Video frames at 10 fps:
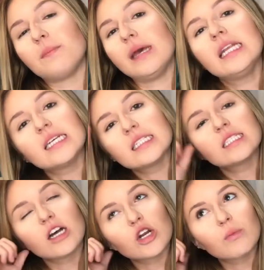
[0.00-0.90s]
and
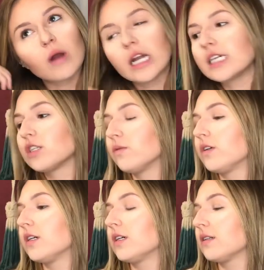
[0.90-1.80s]
opinions on her products
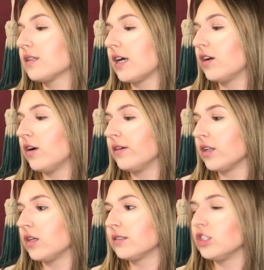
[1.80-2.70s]
over, I don't know how
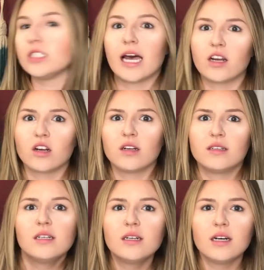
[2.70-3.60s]
long she's had her
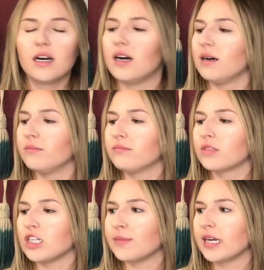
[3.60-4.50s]

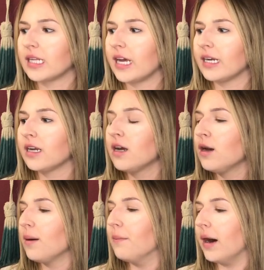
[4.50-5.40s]
cosmetic line,
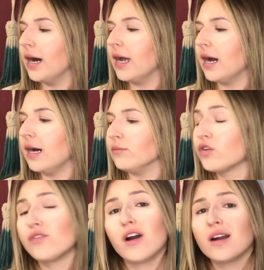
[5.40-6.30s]
but
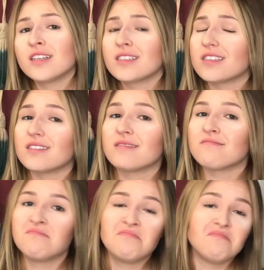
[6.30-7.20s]
so far it's
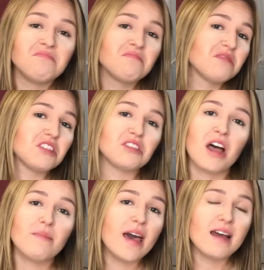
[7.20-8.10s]

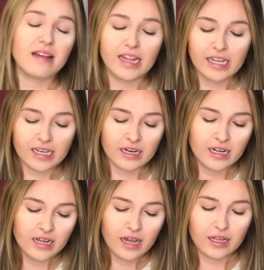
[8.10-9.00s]
not bad. I like it.
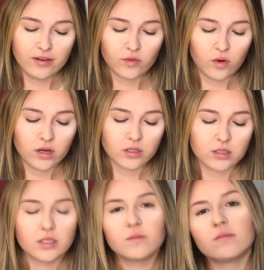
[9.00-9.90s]
And of
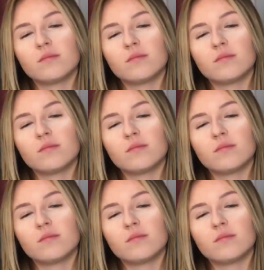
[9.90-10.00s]
course,